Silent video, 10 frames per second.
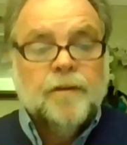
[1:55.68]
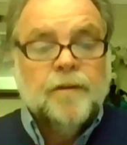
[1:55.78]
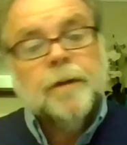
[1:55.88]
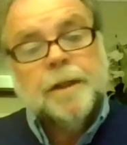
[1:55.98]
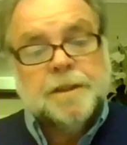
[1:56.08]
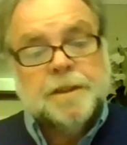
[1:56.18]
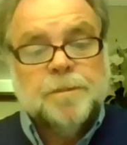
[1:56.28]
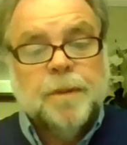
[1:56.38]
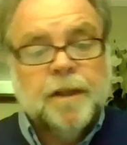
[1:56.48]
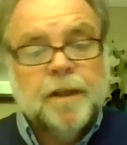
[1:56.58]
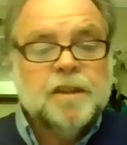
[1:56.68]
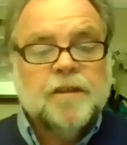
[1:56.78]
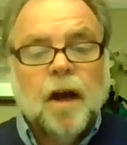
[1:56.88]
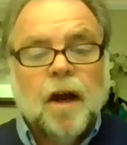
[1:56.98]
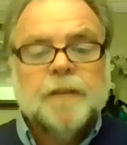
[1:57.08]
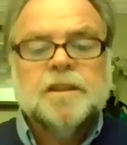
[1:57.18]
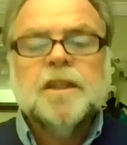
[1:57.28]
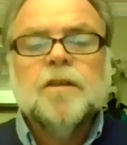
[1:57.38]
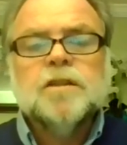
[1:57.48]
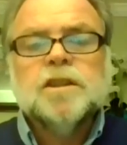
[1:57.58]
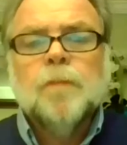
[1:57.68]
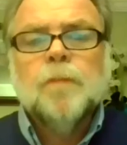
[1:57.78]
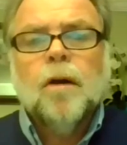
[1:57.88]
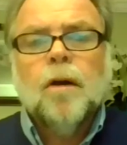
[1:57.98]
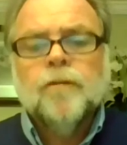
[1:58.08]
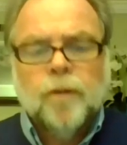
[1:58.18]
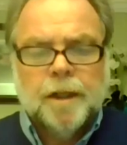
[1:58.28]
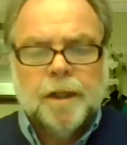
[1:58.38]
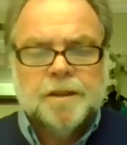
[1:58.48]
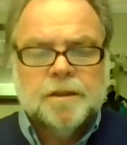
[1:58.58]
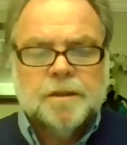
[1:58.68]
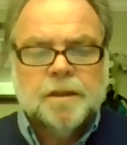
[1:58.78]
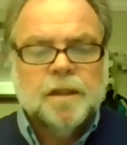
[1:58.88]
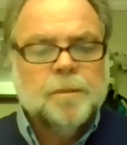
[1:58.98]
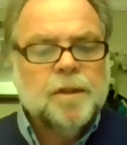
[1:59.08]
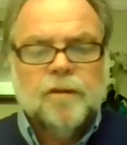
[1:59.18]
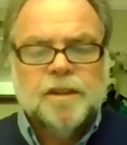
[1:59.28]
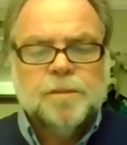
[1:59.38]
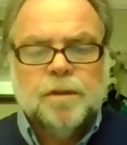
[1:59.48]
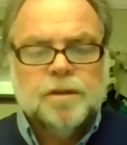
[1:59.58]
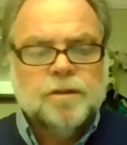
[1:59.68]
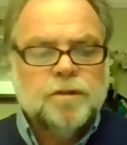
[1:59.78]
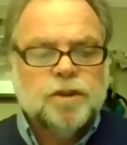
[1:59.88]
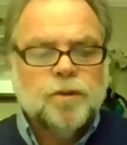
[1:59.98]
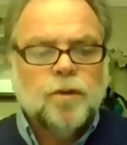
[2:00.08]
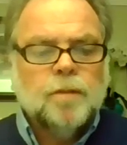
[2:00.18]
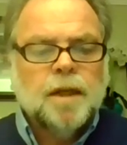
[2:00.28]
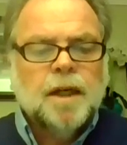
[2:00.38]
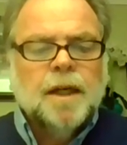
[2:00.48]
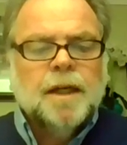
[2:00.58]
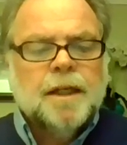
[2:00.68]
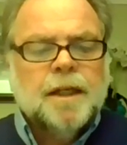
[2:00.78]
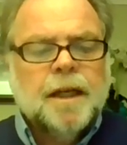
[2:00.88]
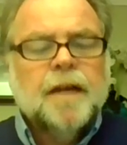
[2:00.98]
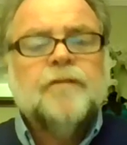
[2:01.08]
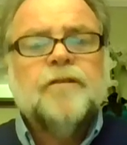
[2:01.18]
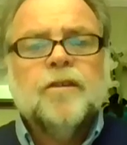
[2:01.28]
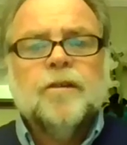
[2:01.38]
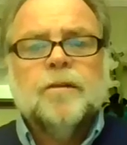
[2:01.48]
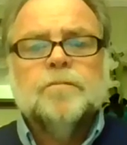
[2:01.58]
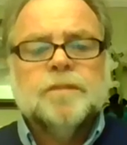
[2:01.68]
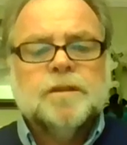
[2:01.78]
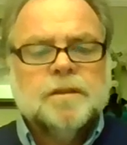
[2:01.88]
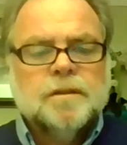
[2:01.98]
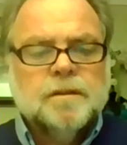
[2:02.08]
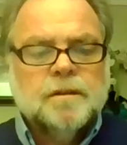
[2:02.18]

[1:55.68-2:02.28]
Following his experience of God's still small voice in the middle of his personal storm, King affirms,